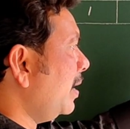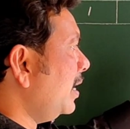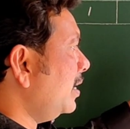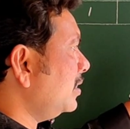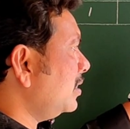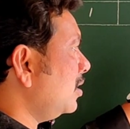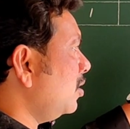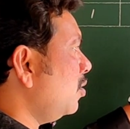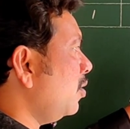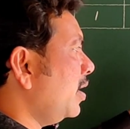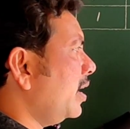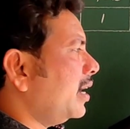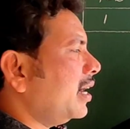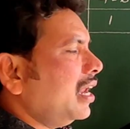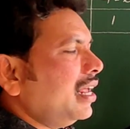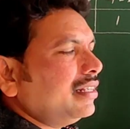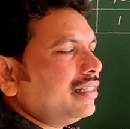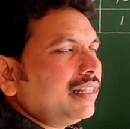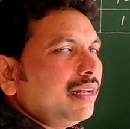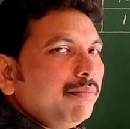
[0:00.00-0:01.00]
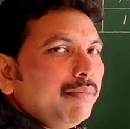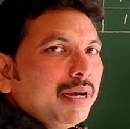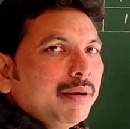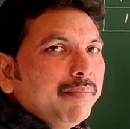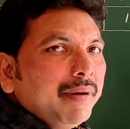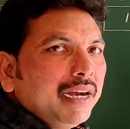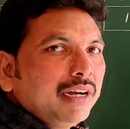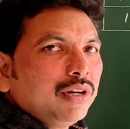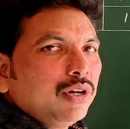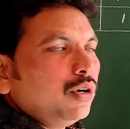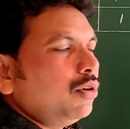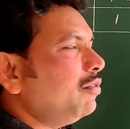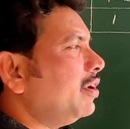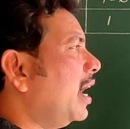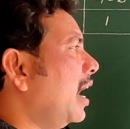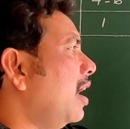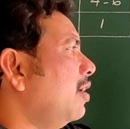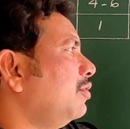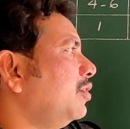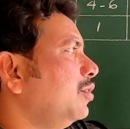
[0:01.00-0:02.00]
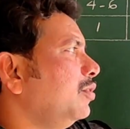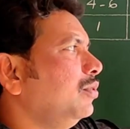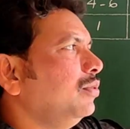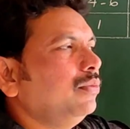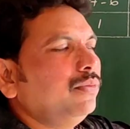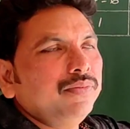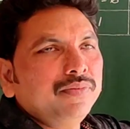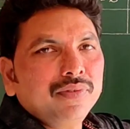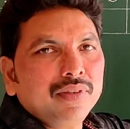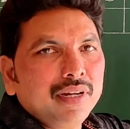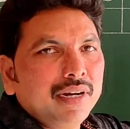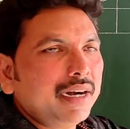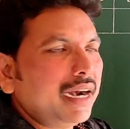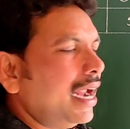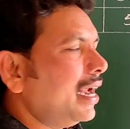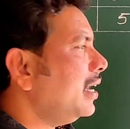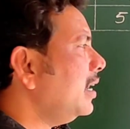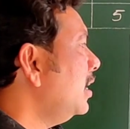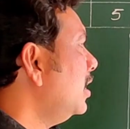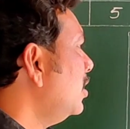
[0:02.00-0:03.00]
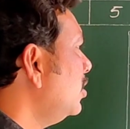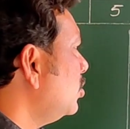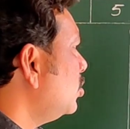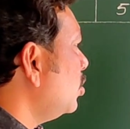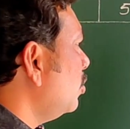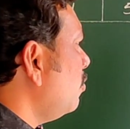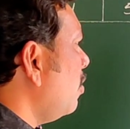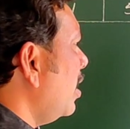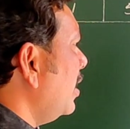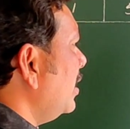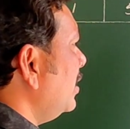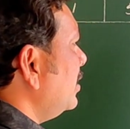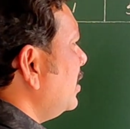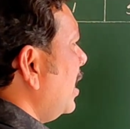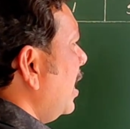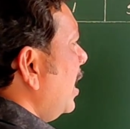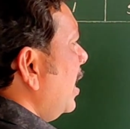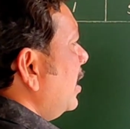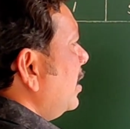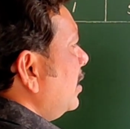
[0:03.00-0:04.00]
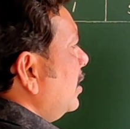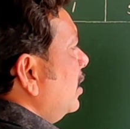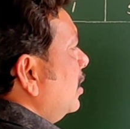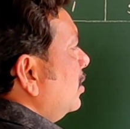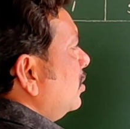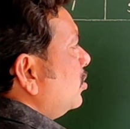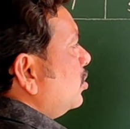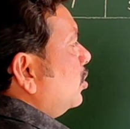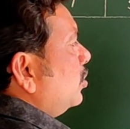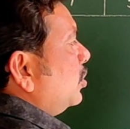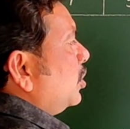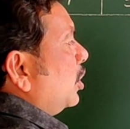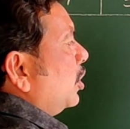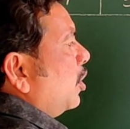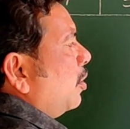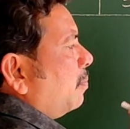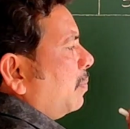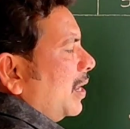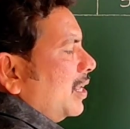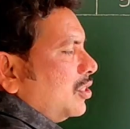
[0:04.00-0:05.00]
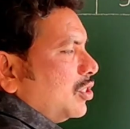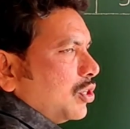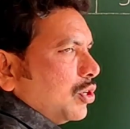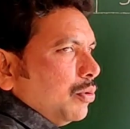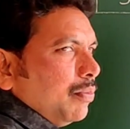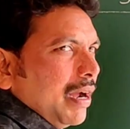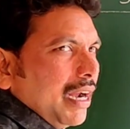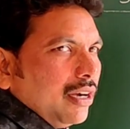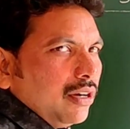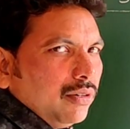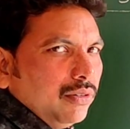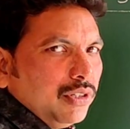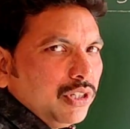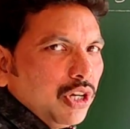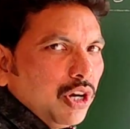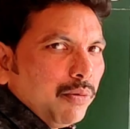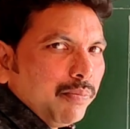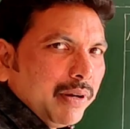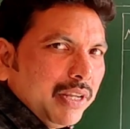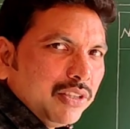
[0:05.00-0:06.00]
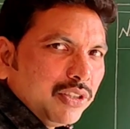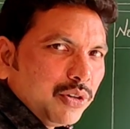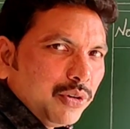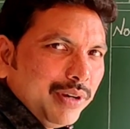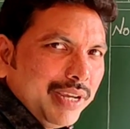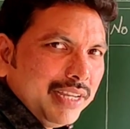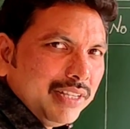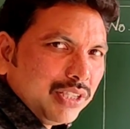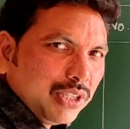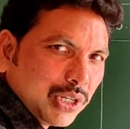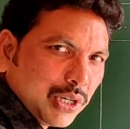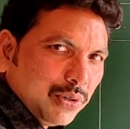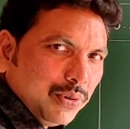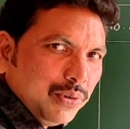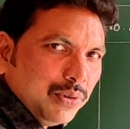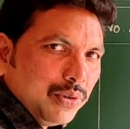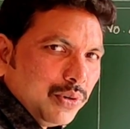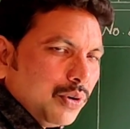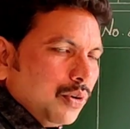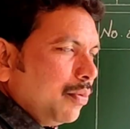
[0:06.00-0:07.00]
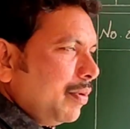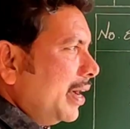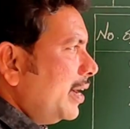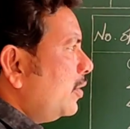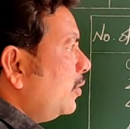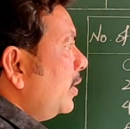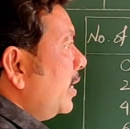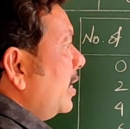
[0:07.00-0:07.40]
plus lower class limit by 2 we have to do, right? So what is that? So 0 plus 2 by 2, 0 plus 2 is 2, 2 by 2